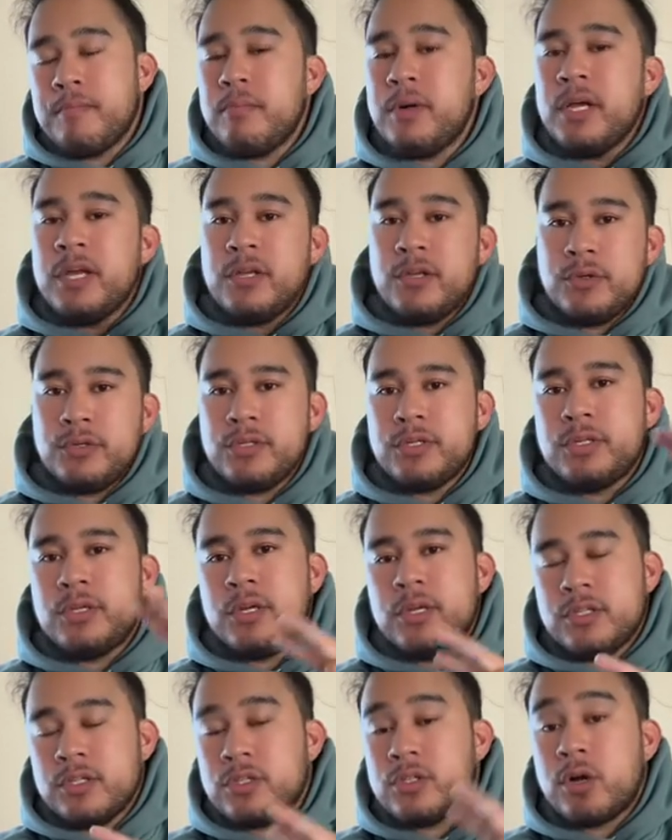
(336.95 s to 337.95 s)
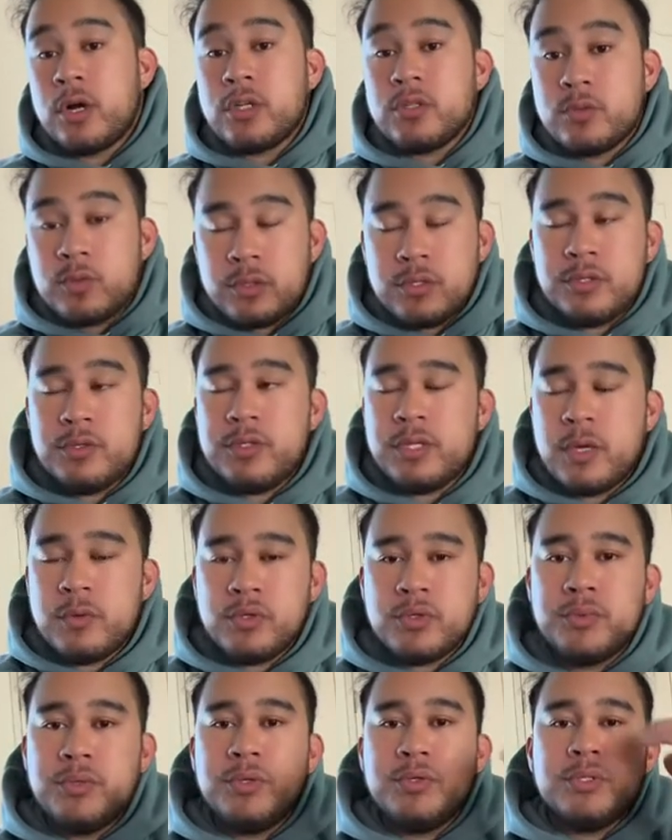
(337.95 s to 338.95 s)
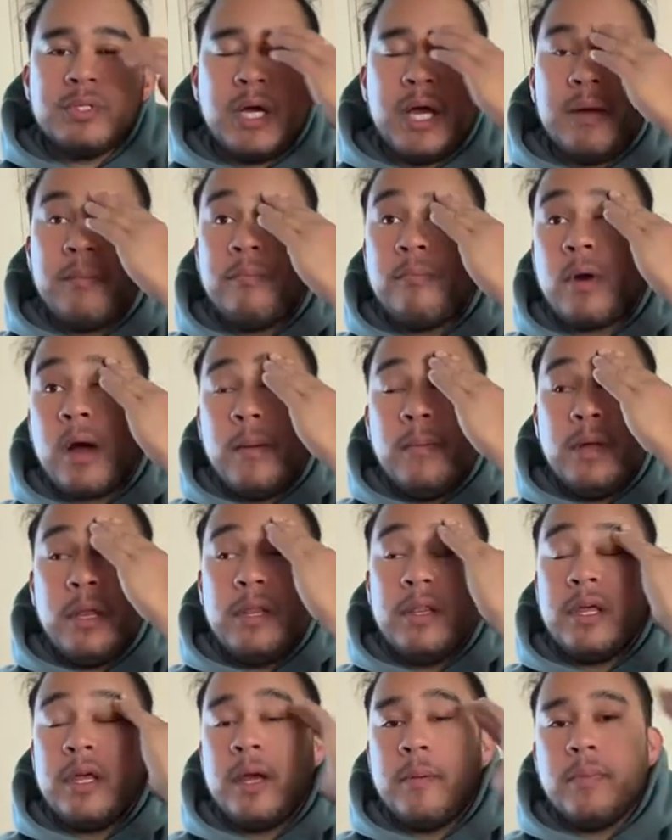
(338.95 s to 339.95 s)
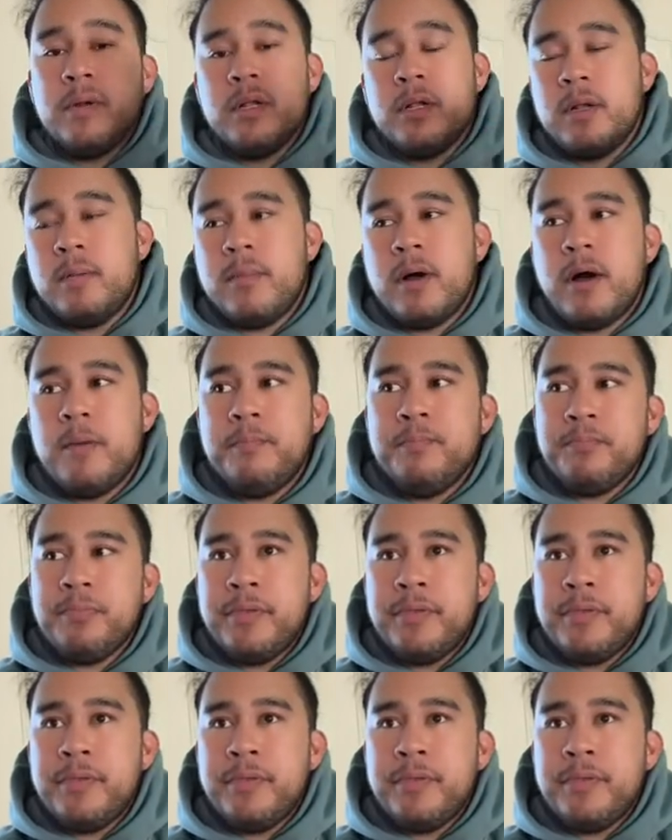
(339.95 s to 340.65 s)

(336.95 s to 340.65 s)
but it starts with 2 tablespoons. I probably think I put in about